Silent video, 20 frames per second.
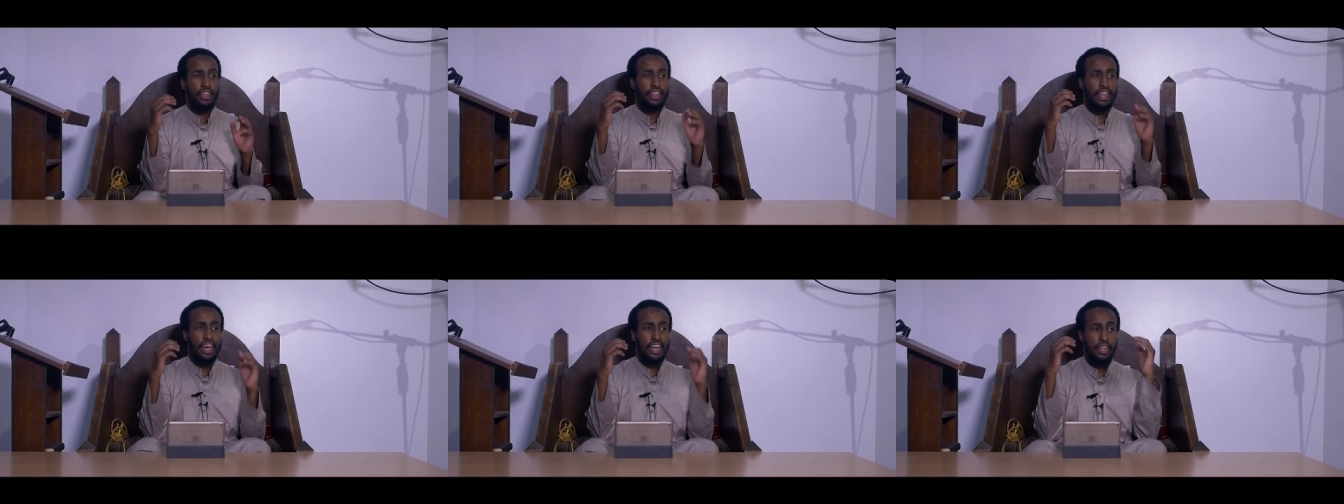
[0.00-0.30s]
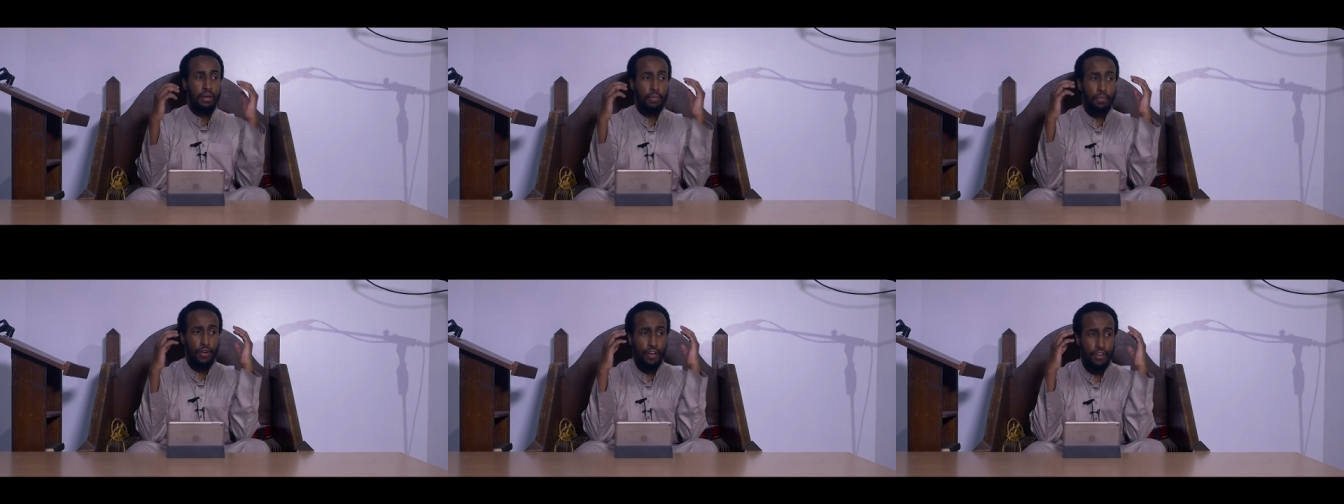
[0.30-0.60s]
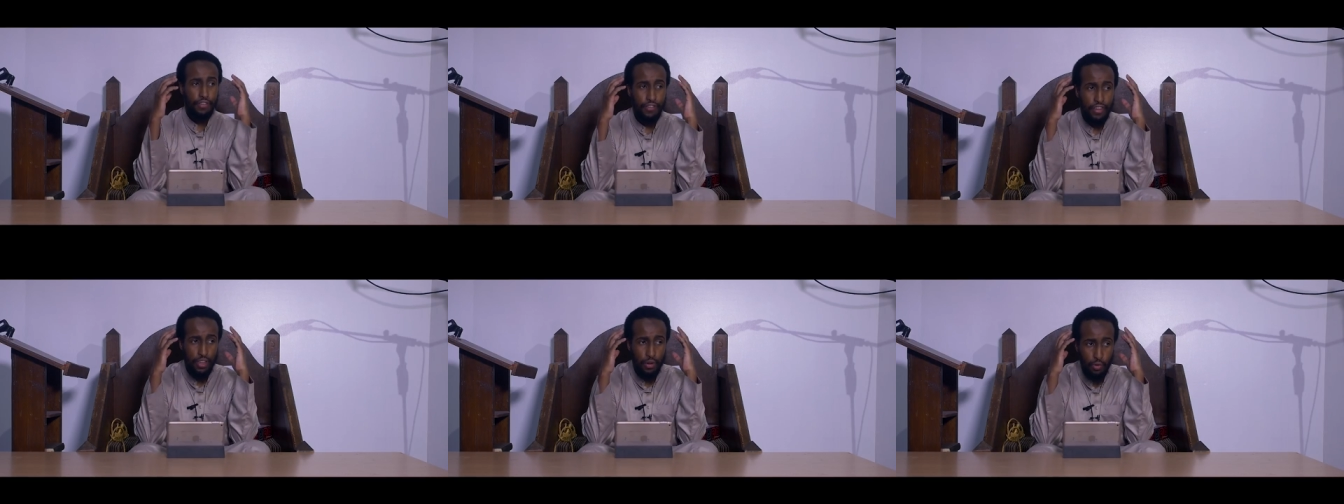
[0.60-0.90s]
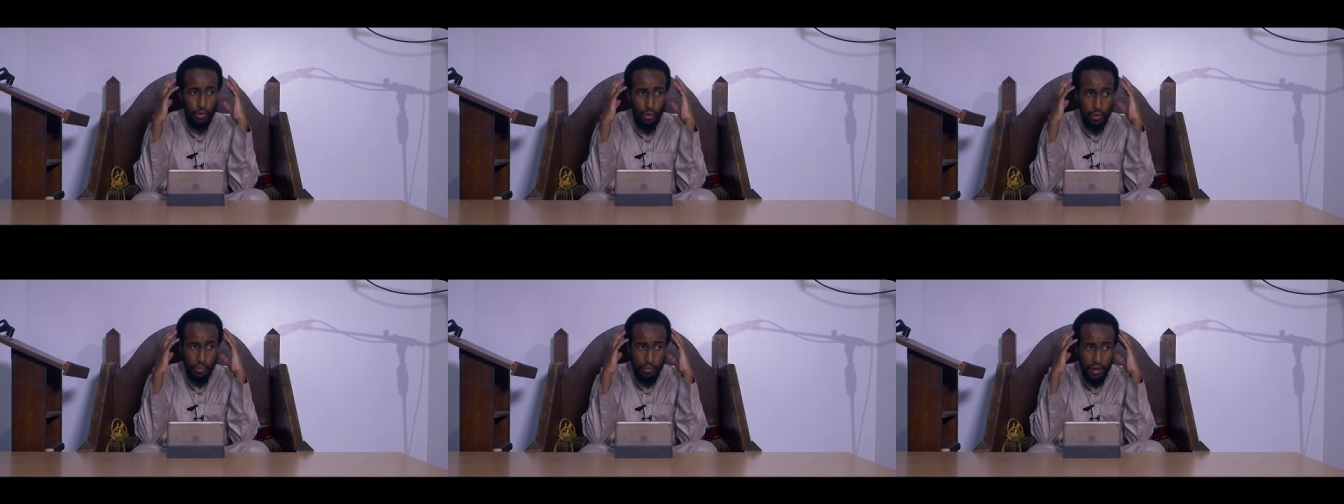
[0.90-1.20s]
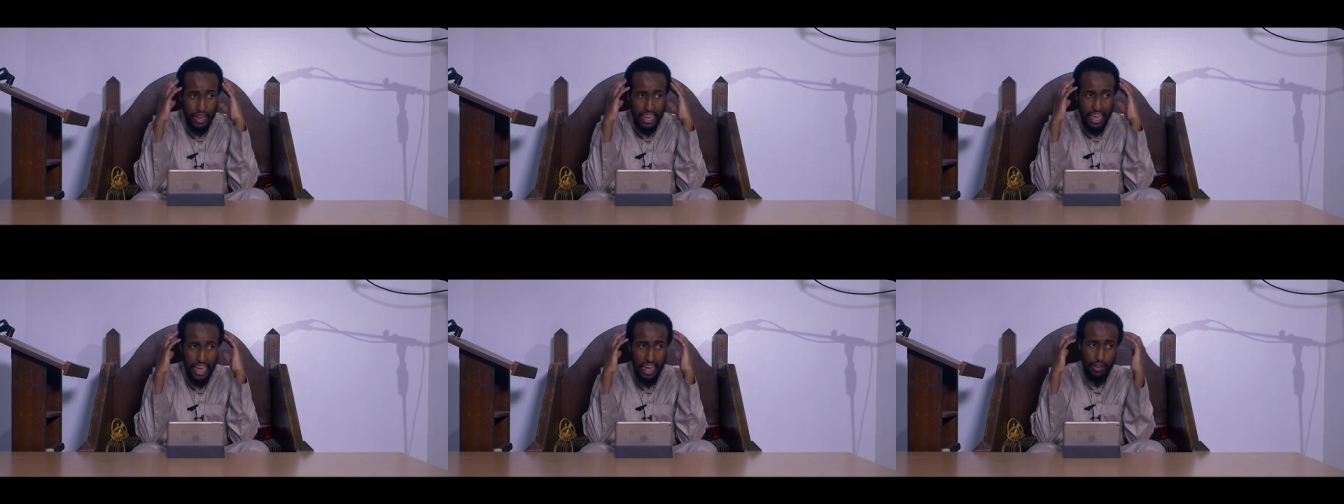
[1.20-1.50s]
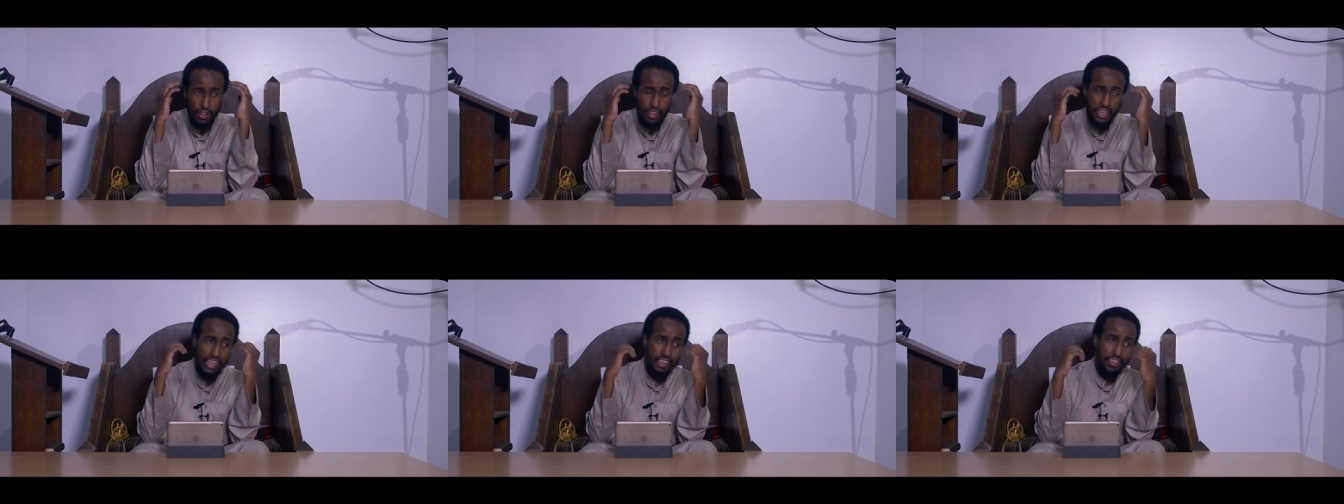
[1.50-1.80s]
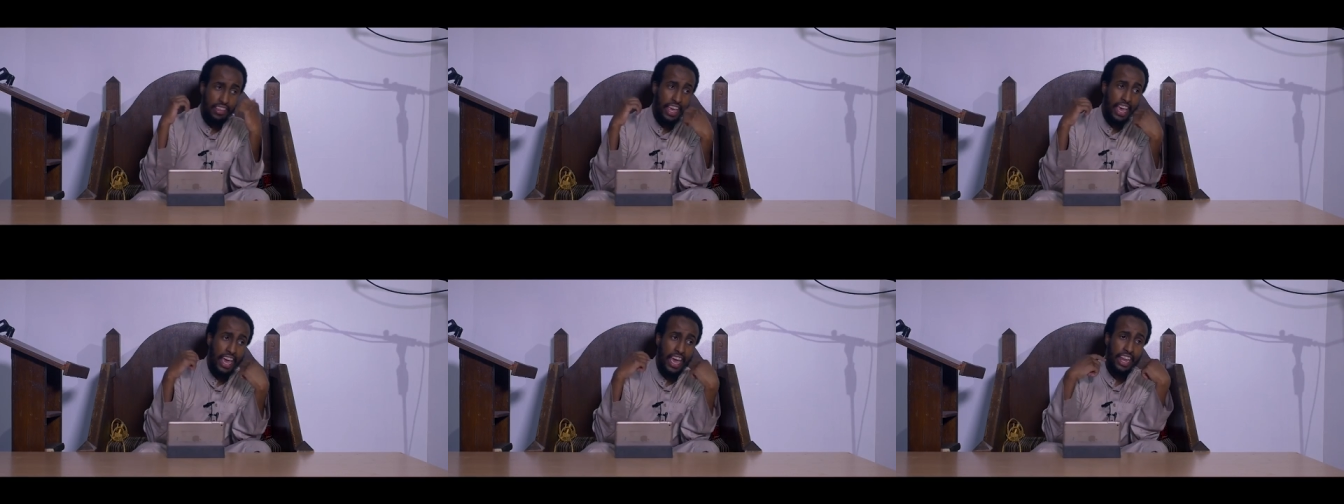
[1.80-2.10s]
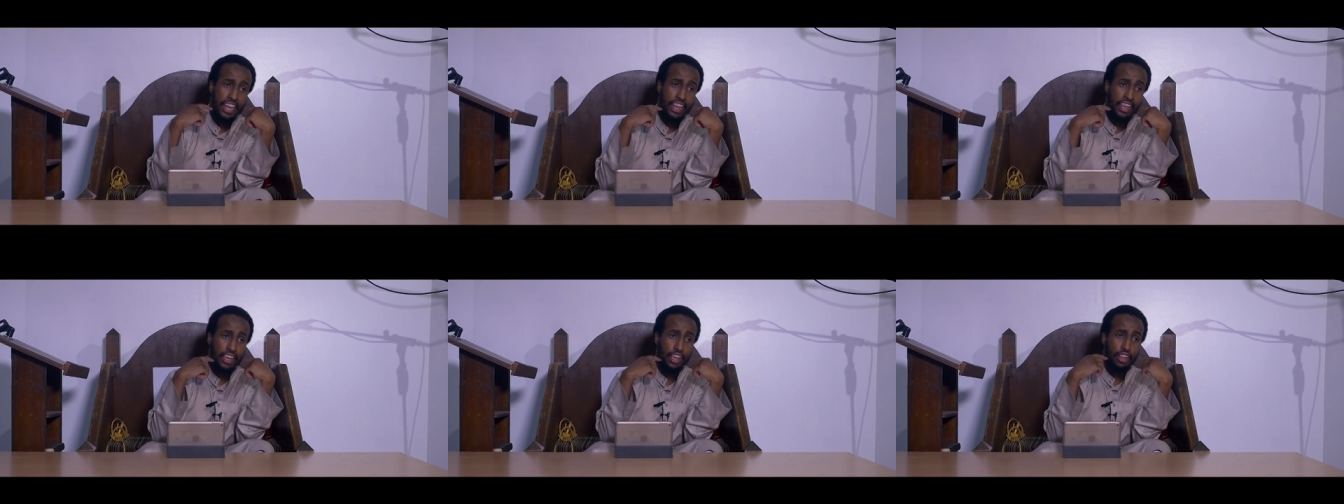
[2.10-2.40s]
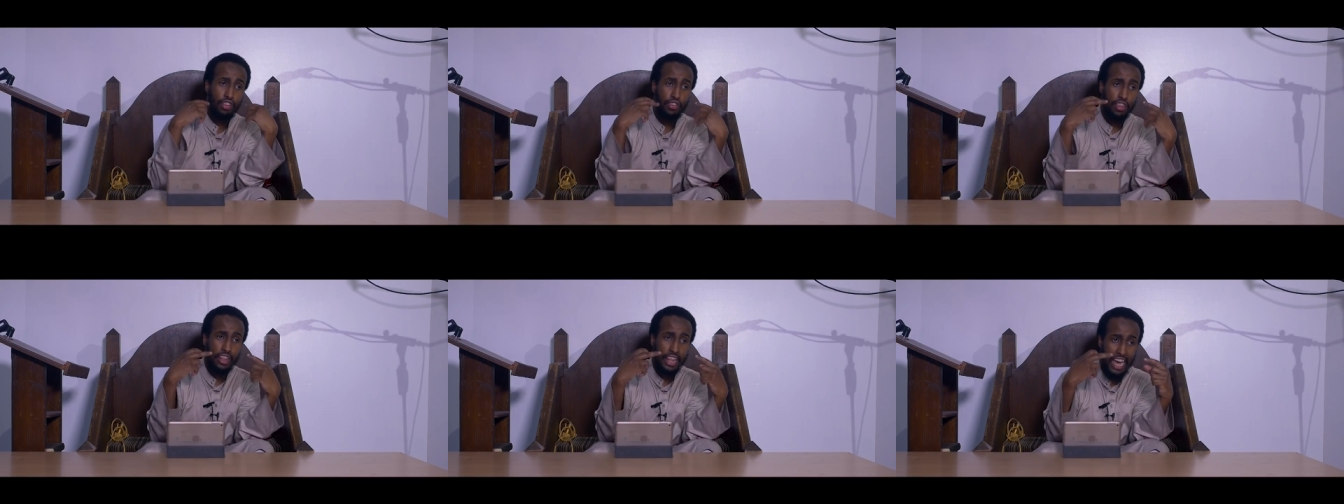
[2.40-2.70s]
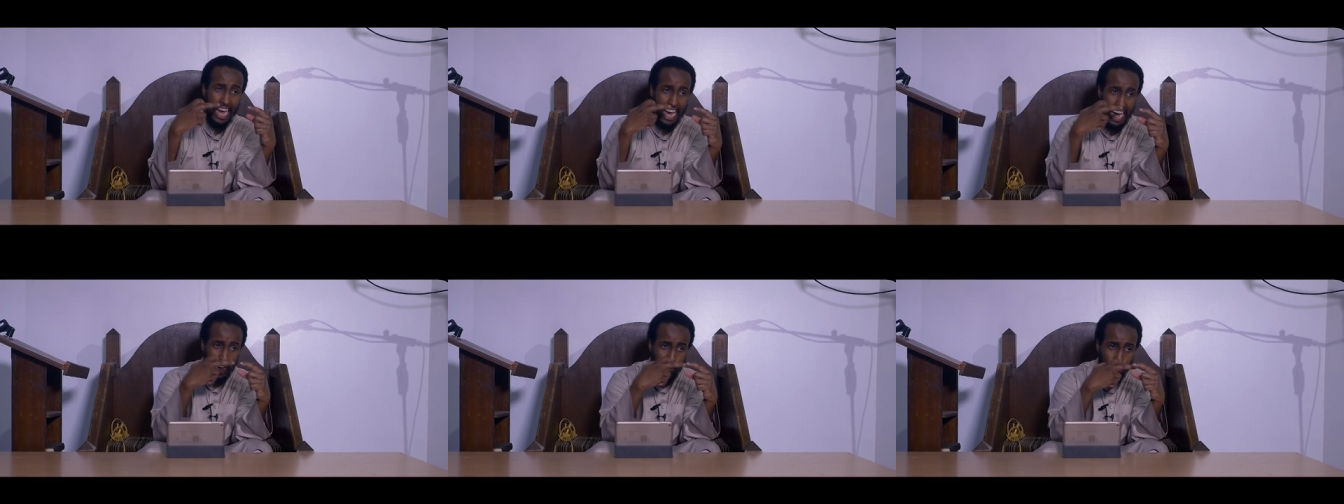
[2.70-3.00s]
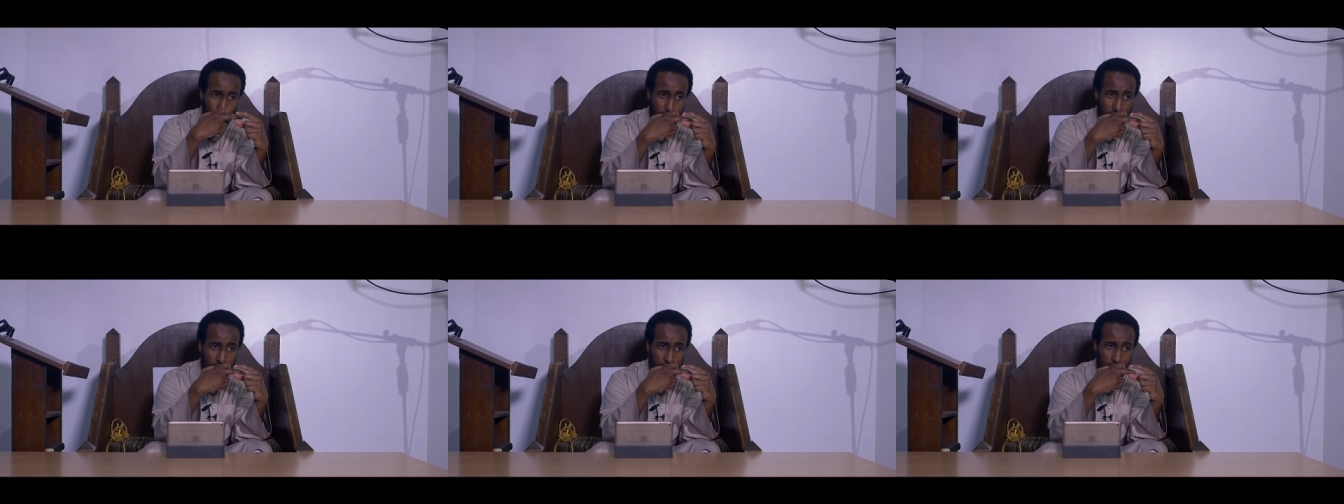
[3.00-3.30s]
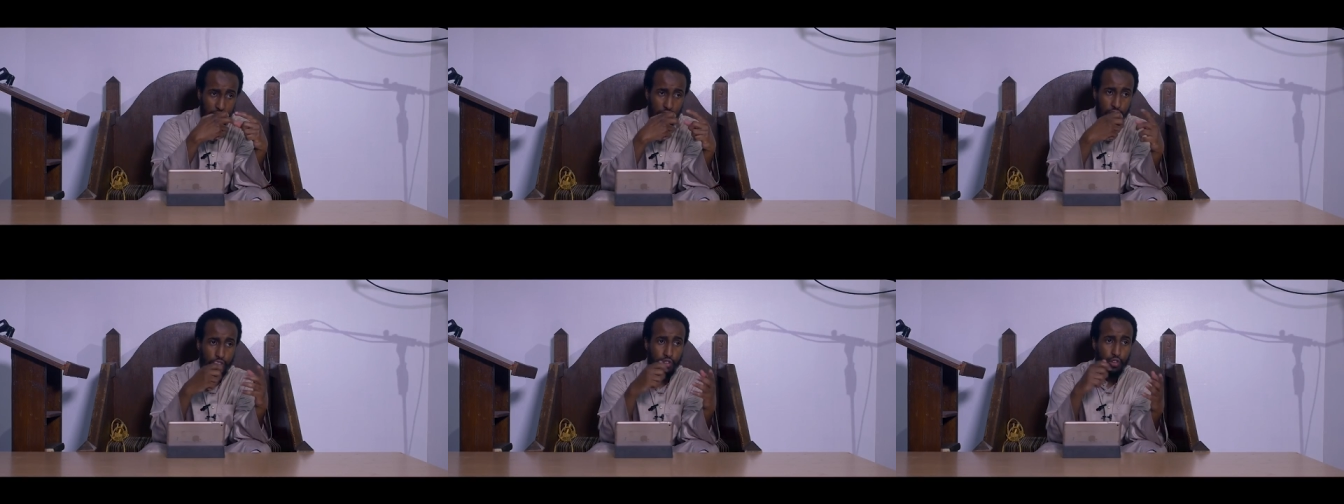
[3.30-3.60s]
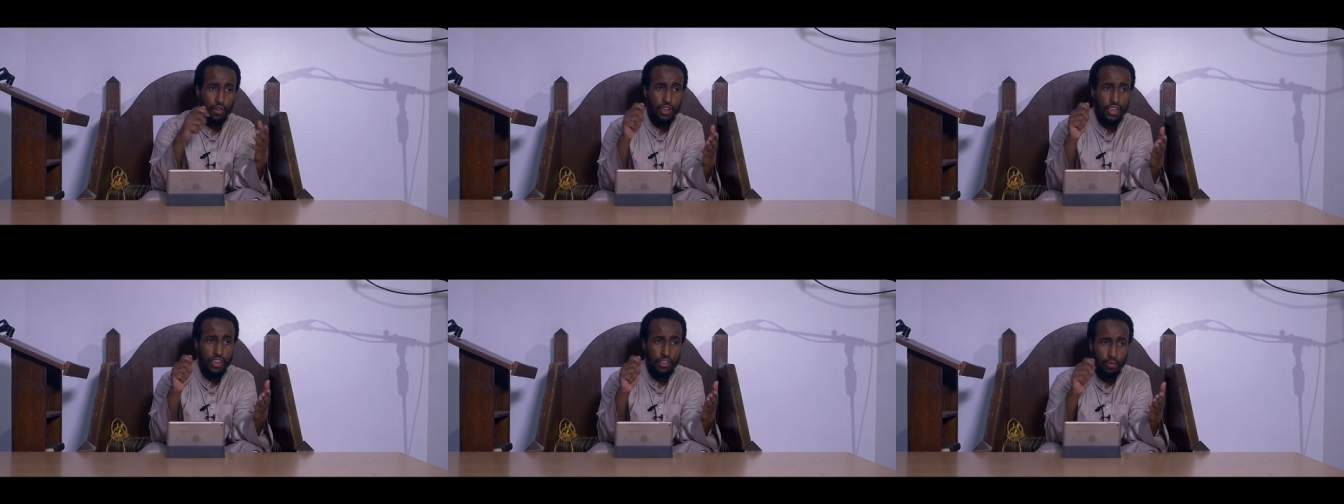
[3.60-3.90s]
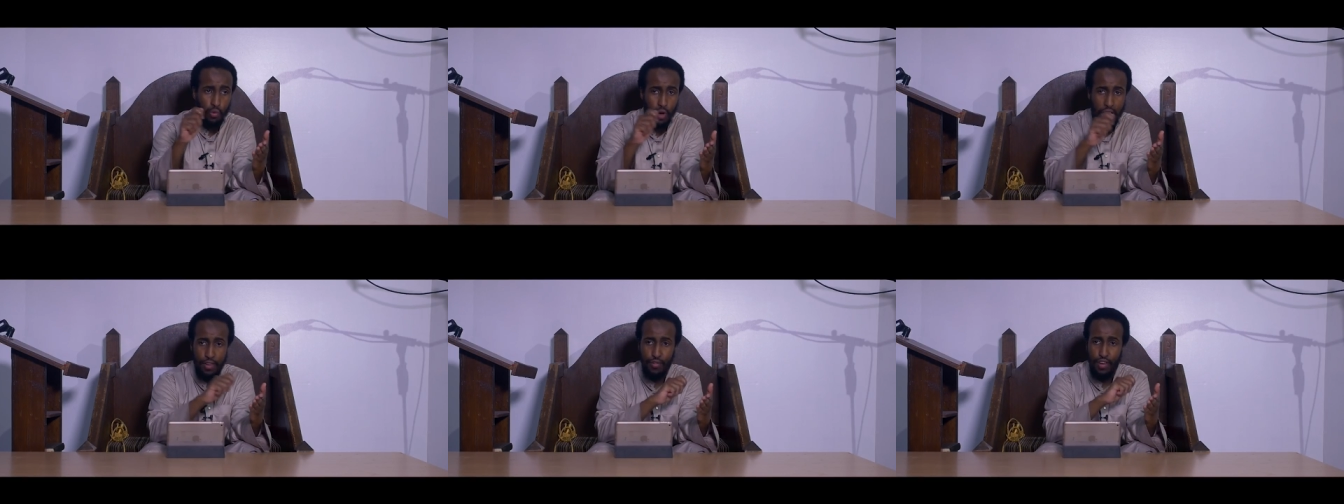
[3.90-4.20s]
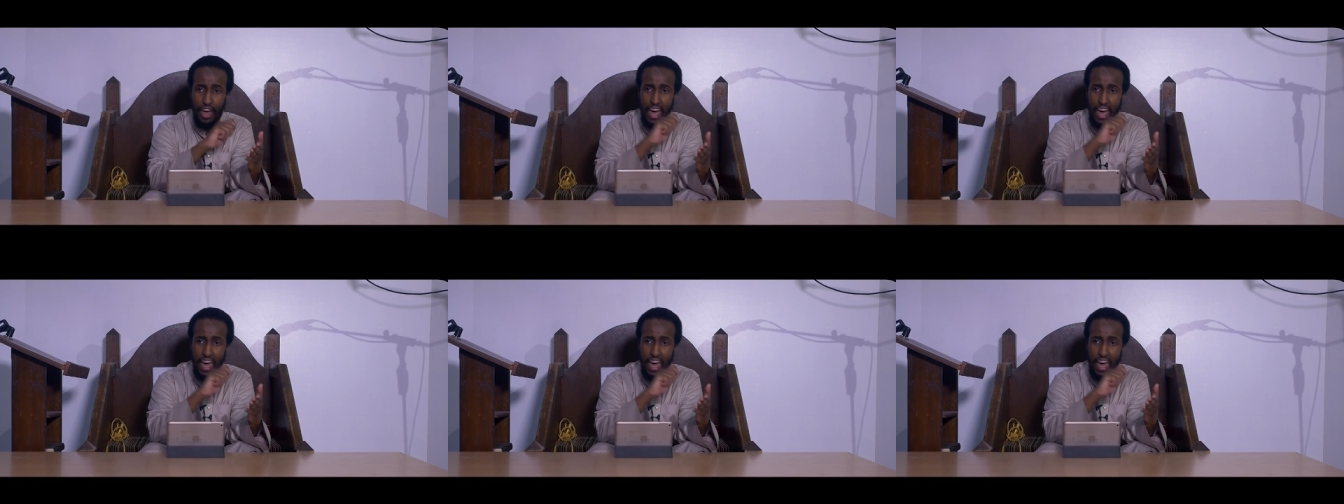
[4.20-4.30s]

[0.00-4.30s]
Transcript: that the Prophet will bring out his head into the house so his wife